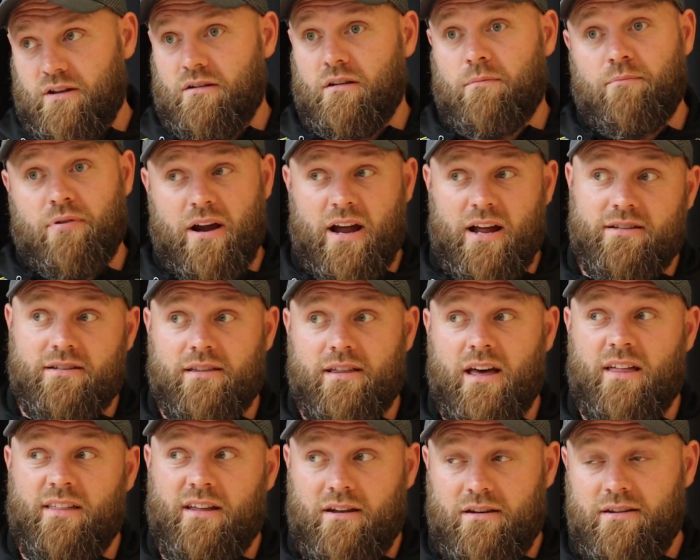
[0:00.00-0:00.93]
And prior to
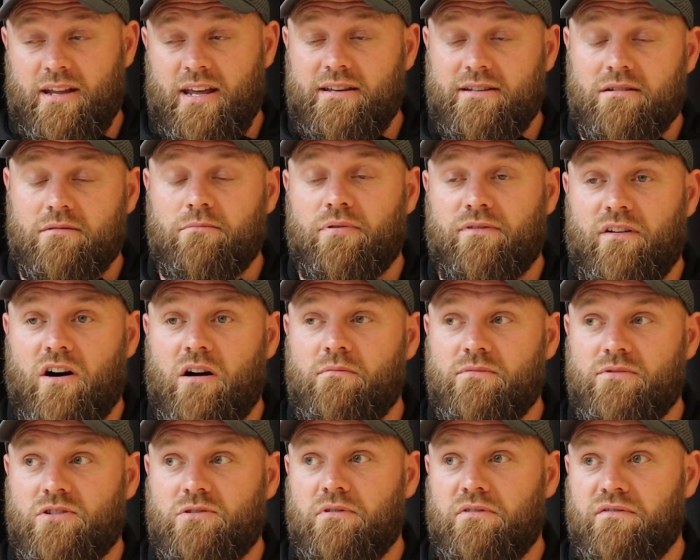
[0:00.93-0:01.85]
that, they had a decent
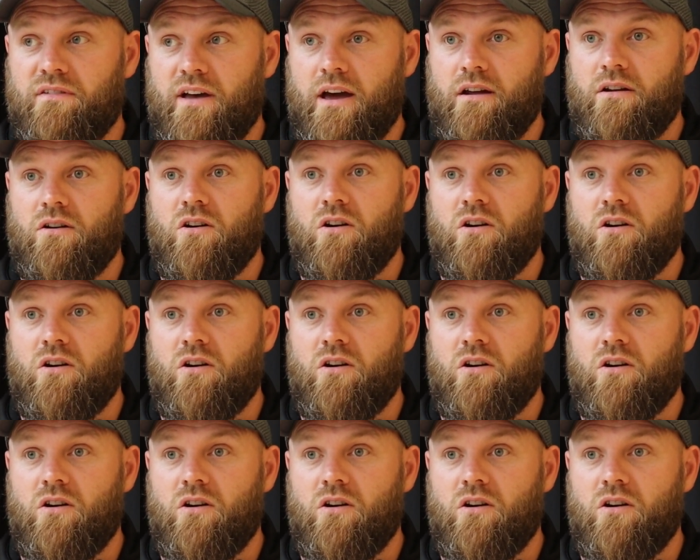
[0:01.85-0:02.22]
performance, to be fair, at